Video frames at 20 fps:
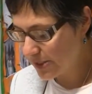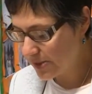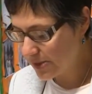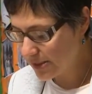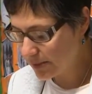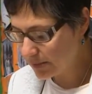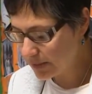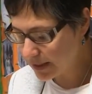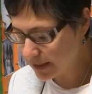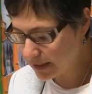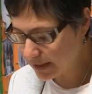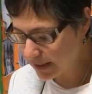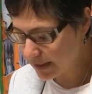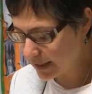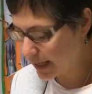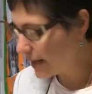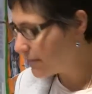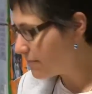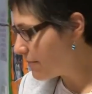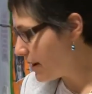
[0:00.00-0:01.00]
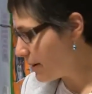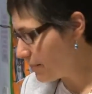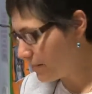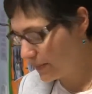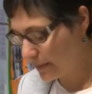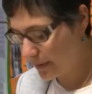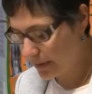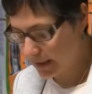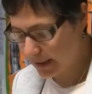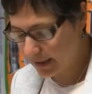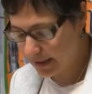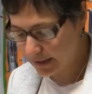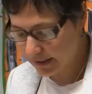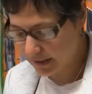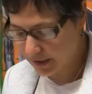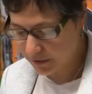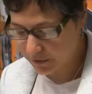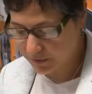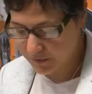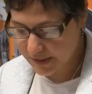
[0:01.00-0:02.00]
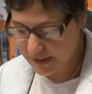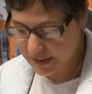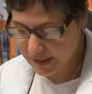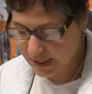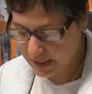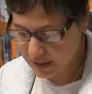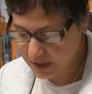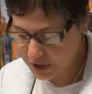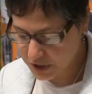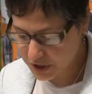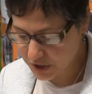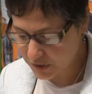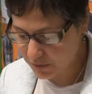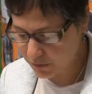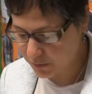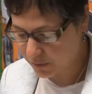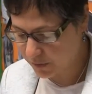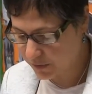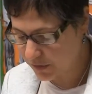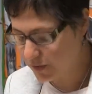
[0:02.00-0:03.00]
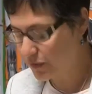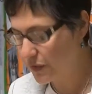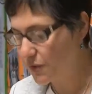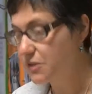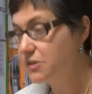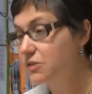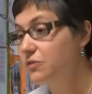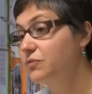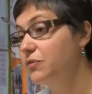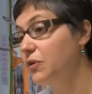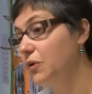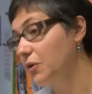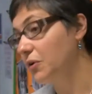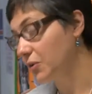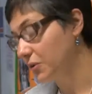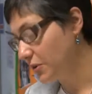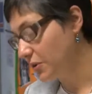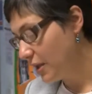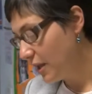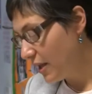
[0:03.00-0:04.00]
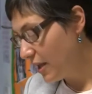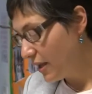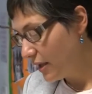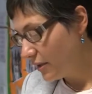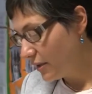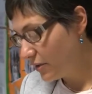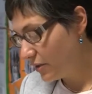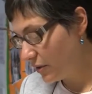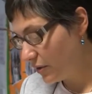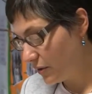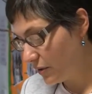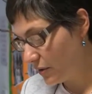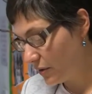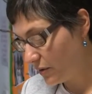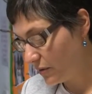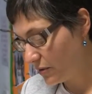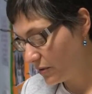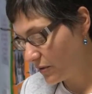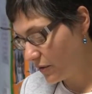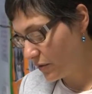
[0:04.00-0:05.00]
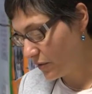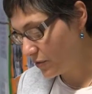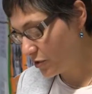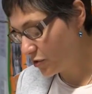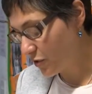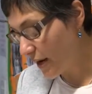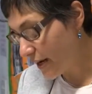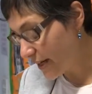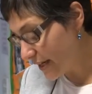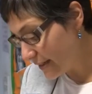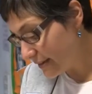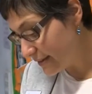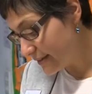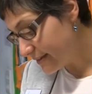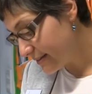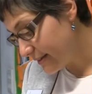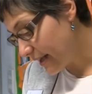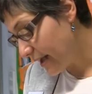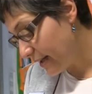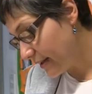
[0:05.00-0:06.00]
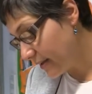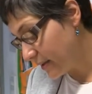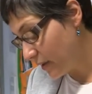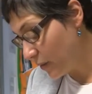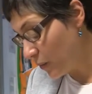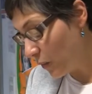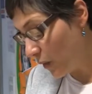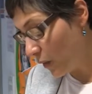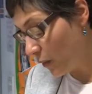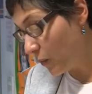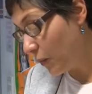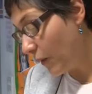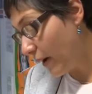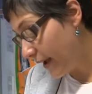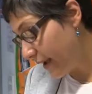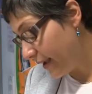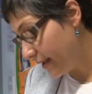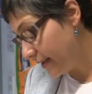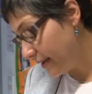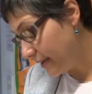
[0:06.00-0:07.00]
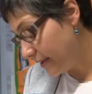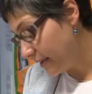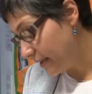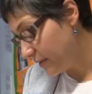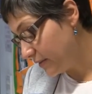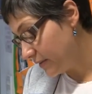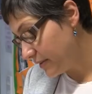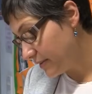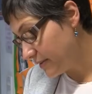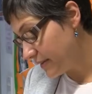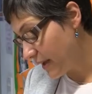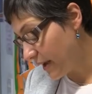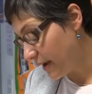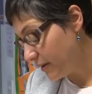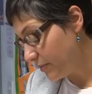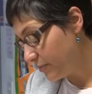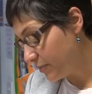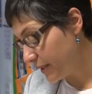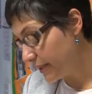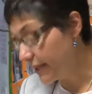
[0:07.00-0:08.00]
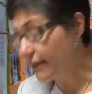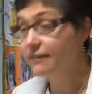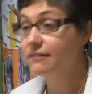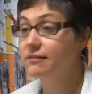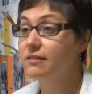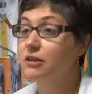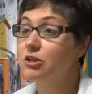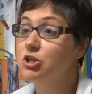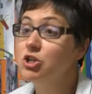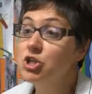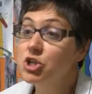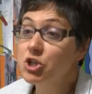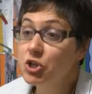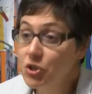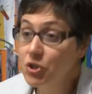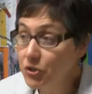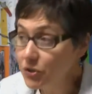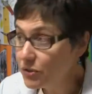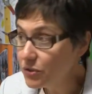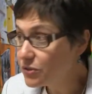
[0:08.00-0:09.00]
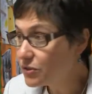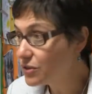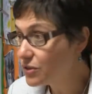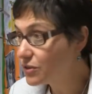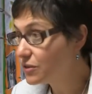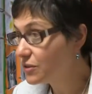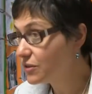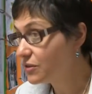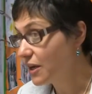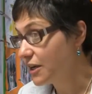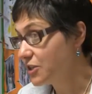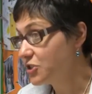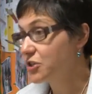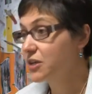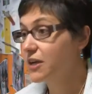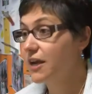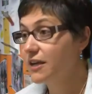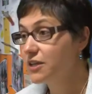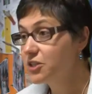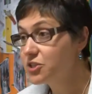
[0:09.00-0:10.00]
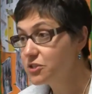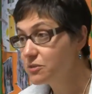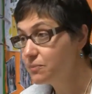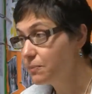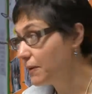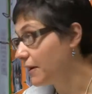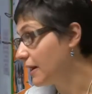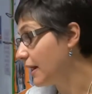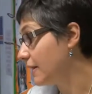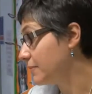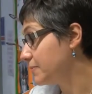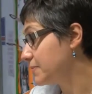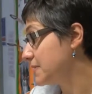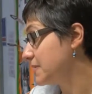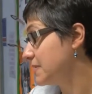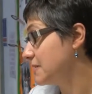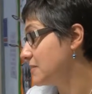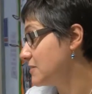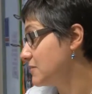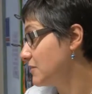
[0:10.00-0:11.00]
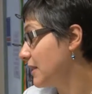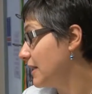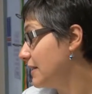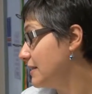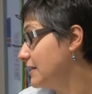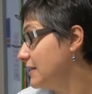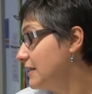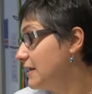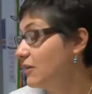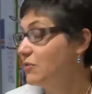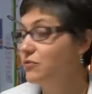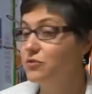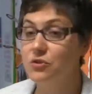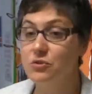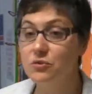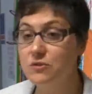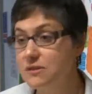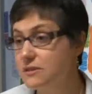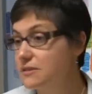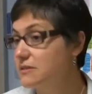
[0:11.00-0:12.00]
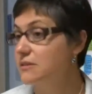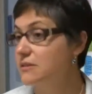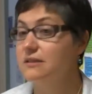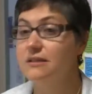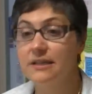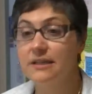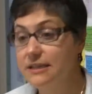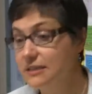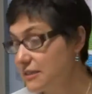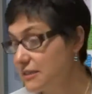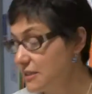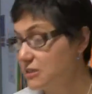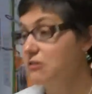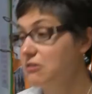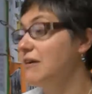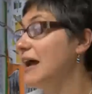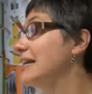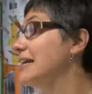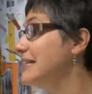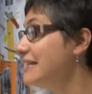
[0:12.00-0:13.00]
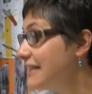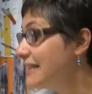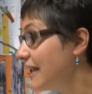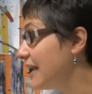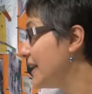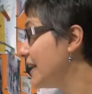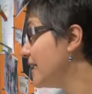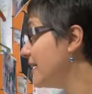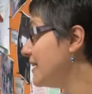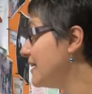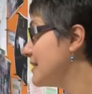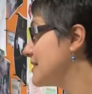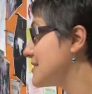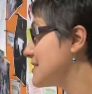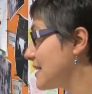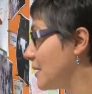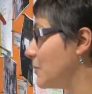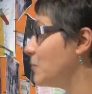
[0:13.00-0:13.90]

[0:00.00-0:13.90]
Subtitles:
So something that came up in conversation was, first of all, to sort of try and understand in what way the idea of design brings anything new to education. Perhaps this whole idea of users and needs is already there in